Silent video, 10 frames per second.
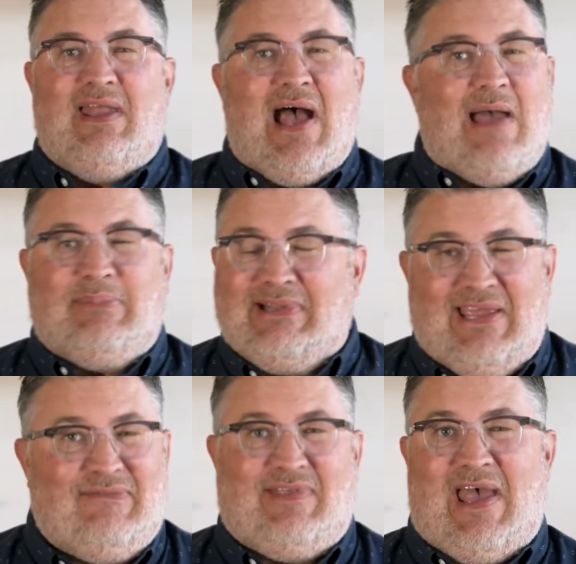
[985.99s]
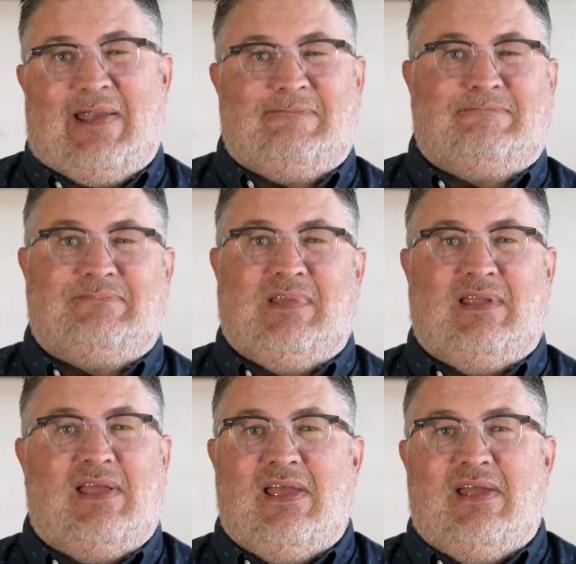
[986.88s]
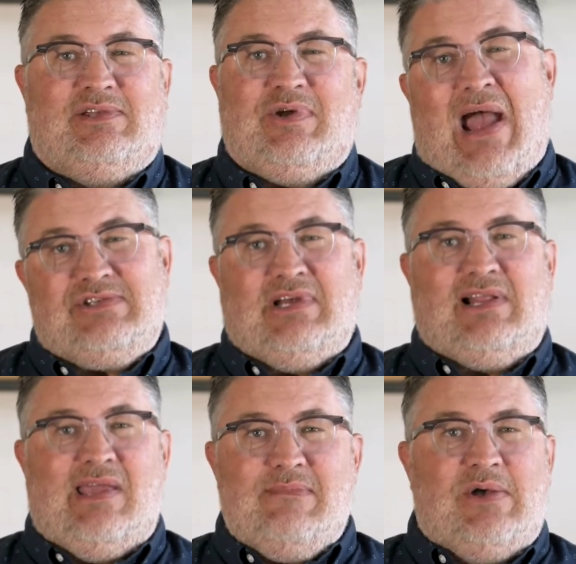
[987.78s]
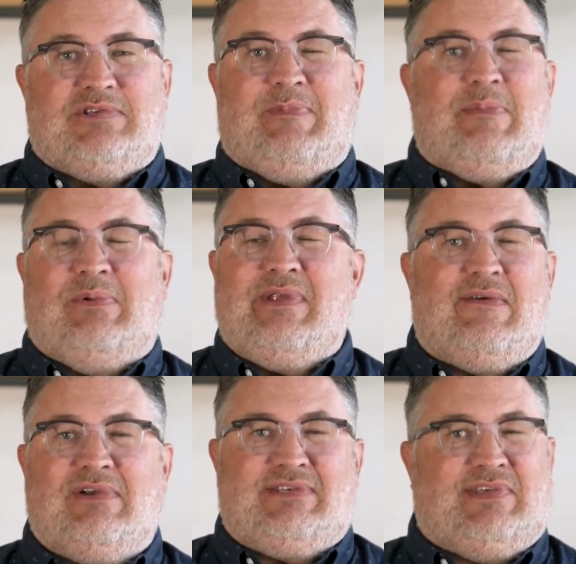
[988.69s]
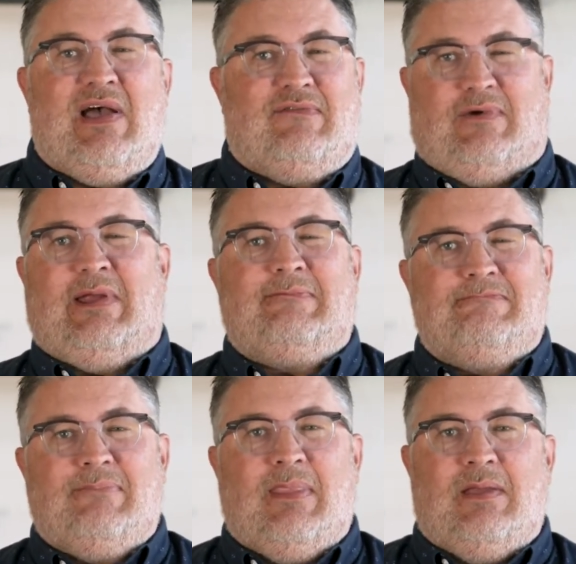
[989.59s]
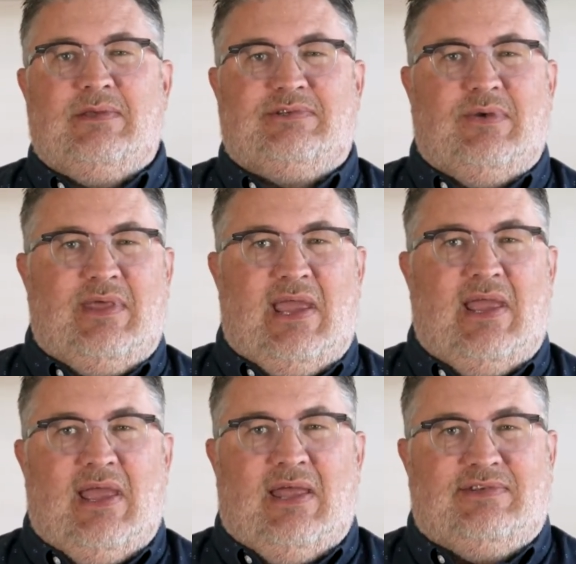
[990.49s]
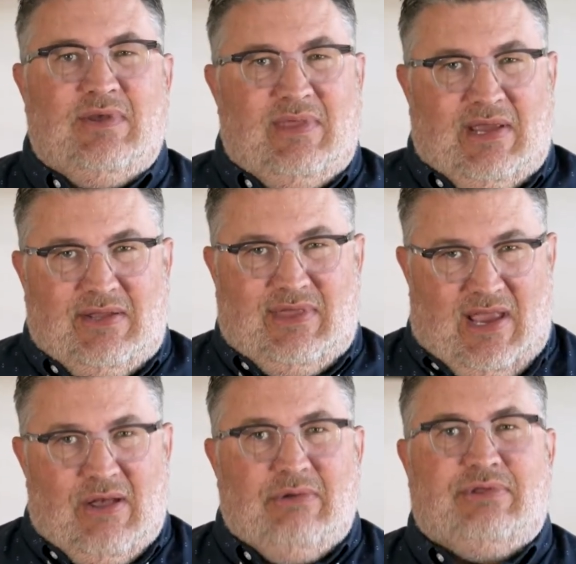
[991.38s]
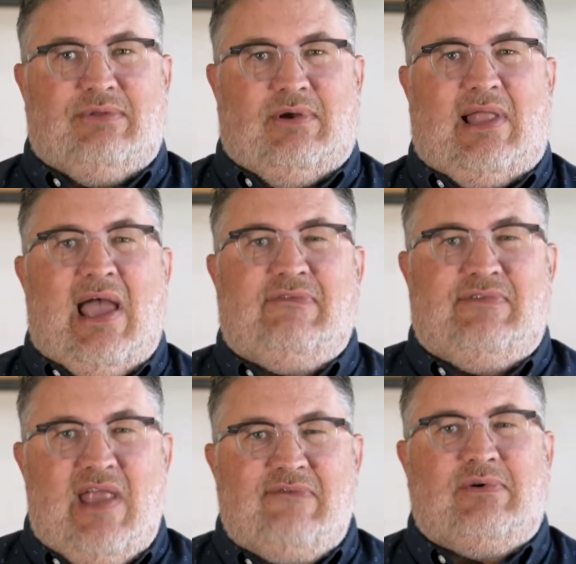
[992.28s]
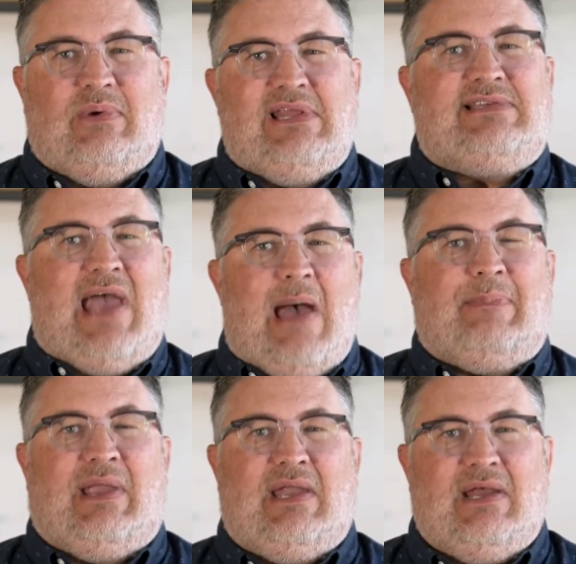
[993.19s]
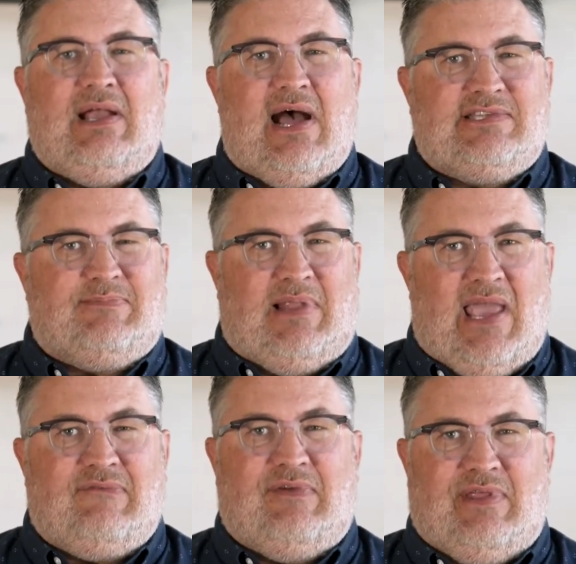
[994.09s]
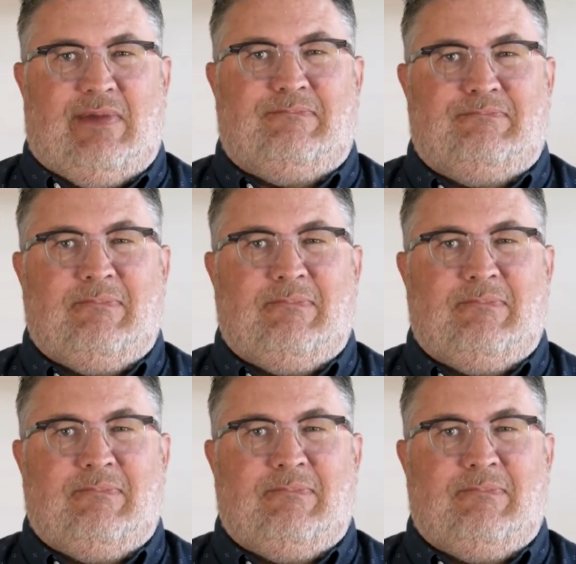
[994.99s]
And I believe that. Tragically, most people never discover it. So they go through their life never really tapping into God's plan for them.